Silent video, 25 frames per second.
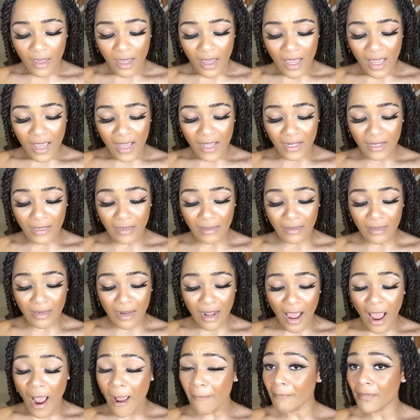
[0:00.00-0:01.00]
and
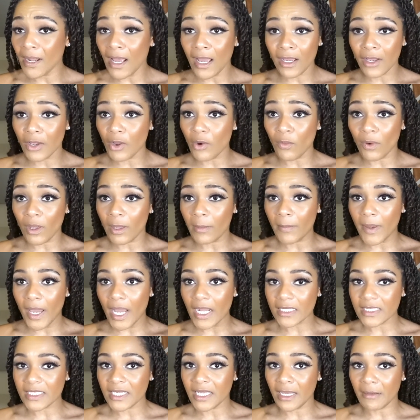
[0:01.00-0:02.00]
I'm not going
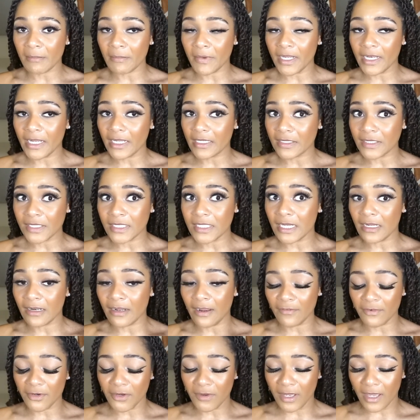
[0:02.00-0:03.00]
back to get my nails done
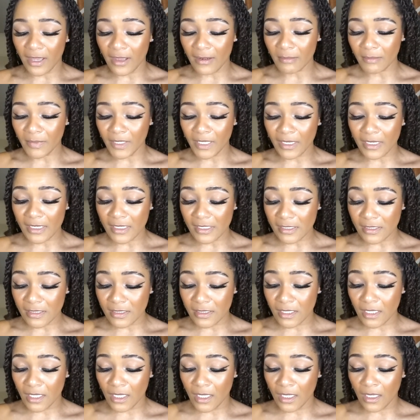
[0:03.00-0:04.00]
ever again
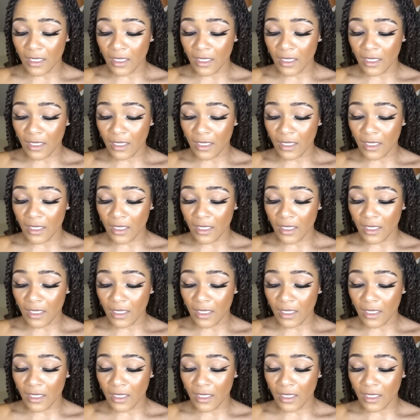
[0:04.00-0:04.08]
because